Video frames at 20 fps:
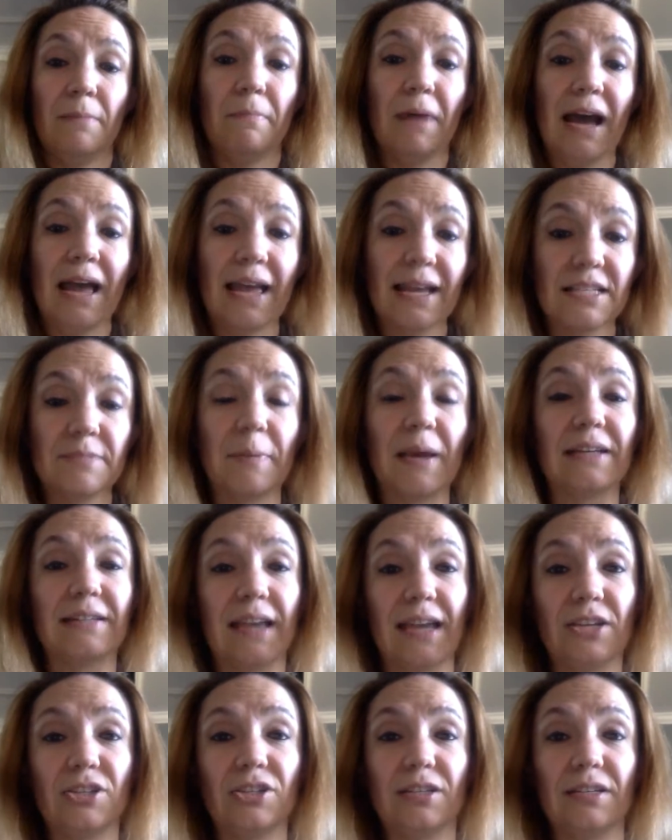My
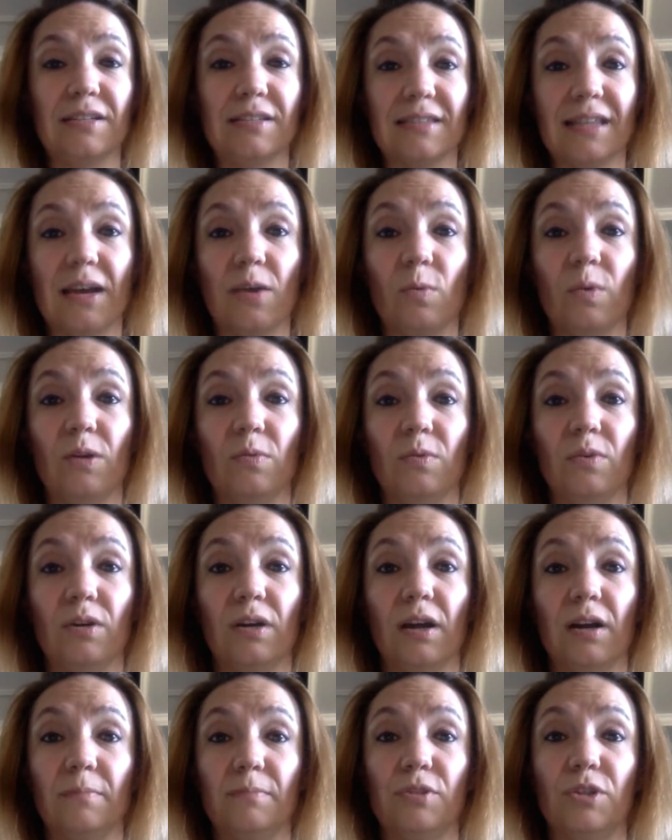expectation is that we will
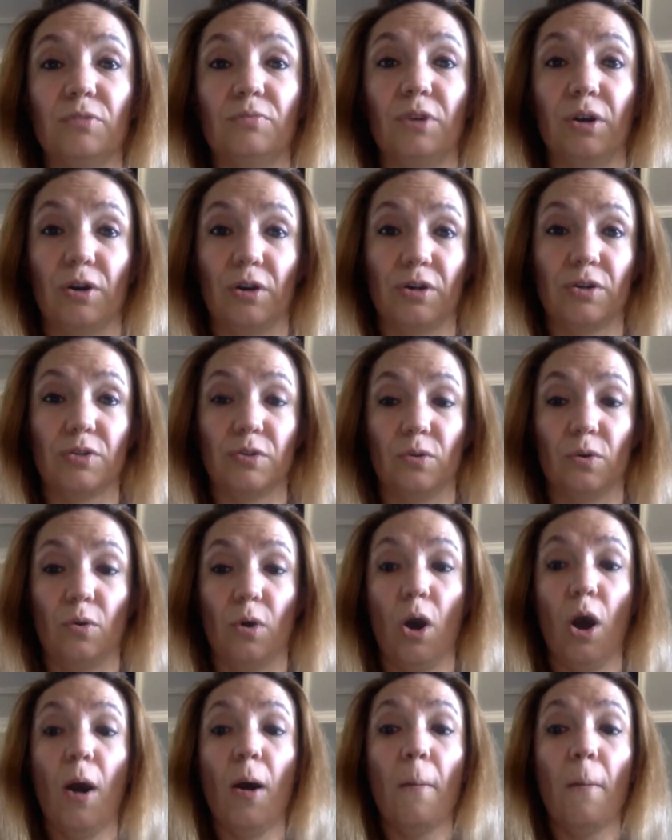come to rehearsal